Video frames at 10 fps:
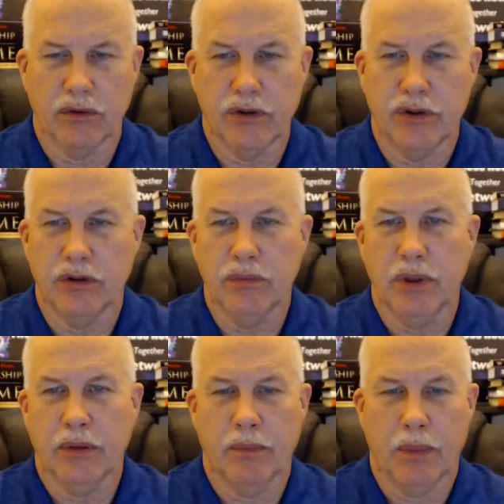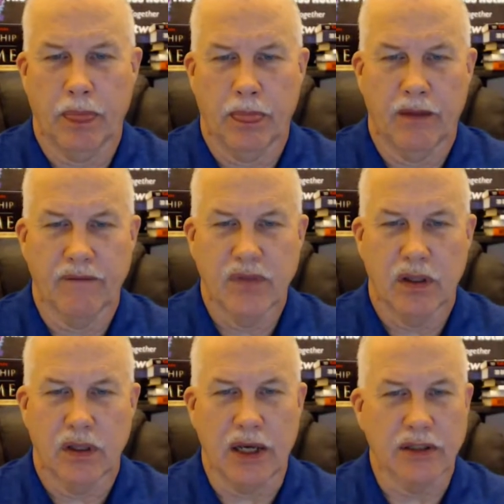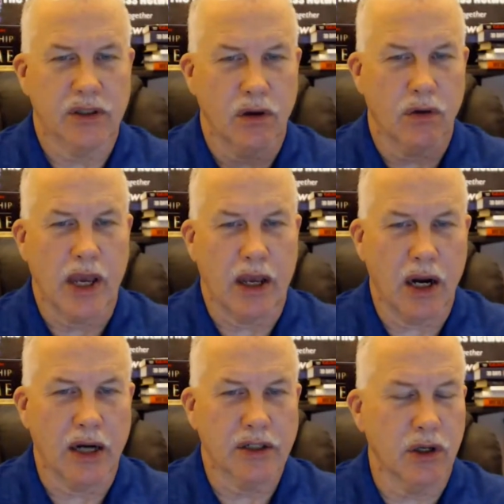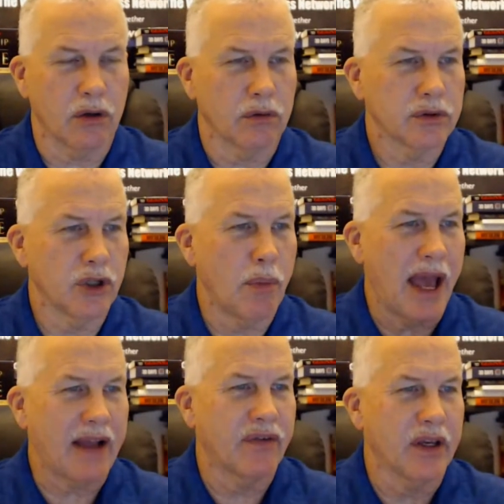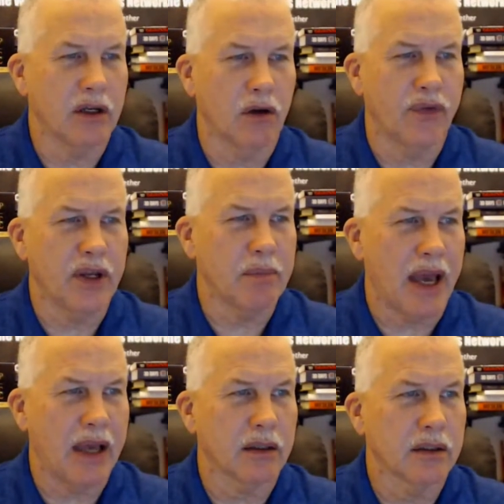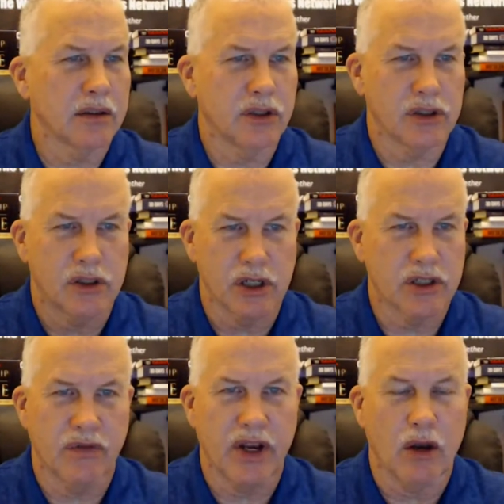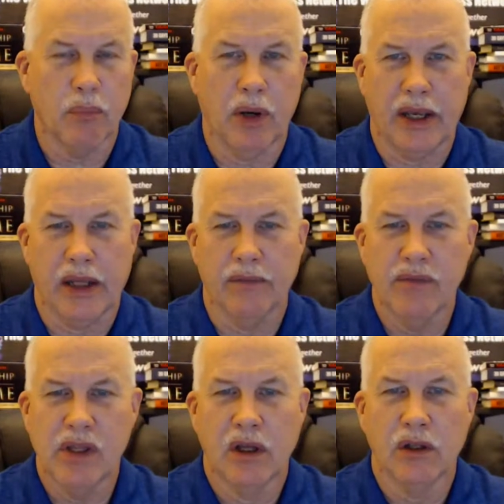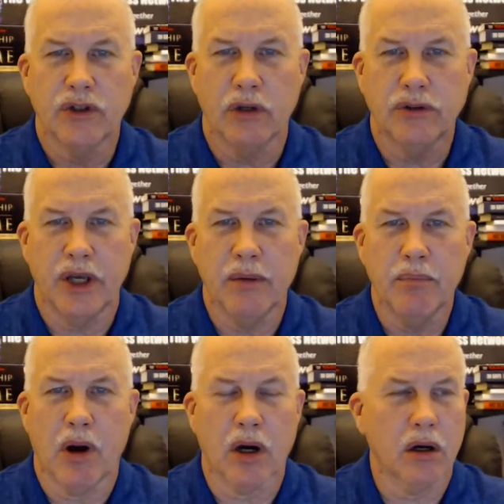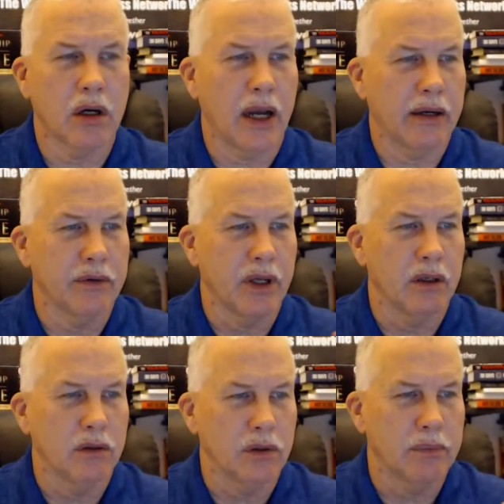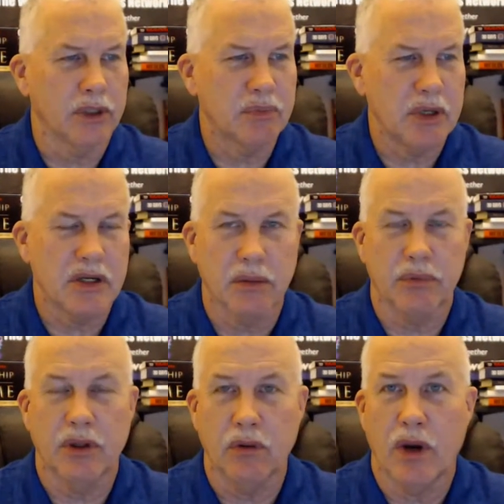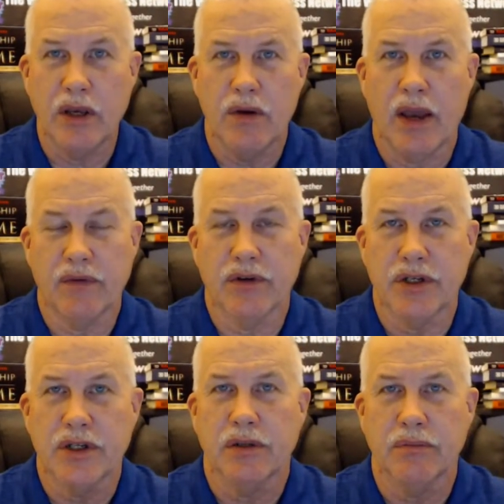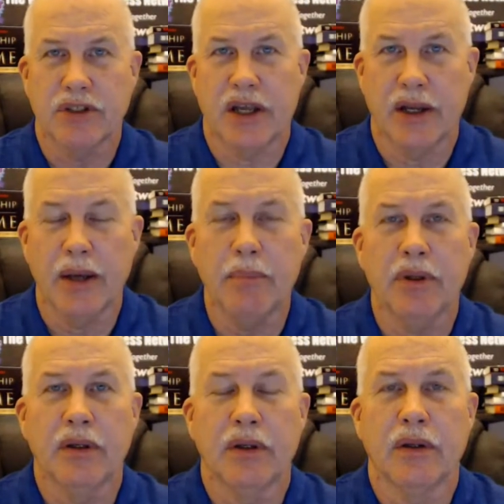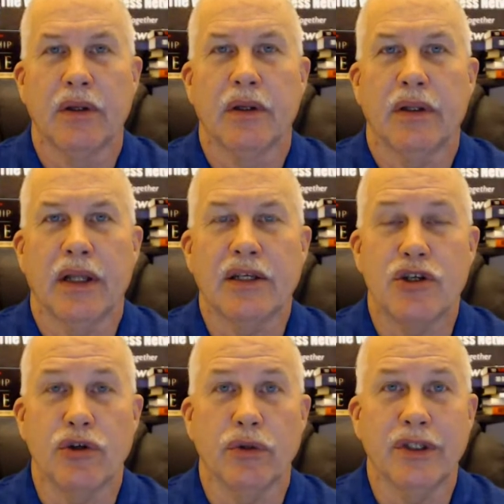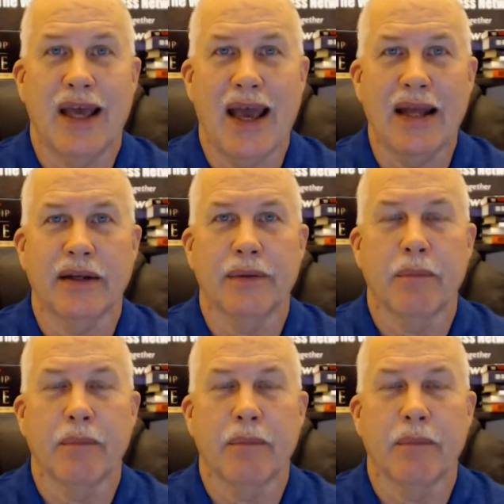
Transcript: YouTube? Yes. Okay. All right. So no backfeed, no feedback, just the video playing. So Tim Parker, I don't know. It must be something the way you have your system set up that's doing that.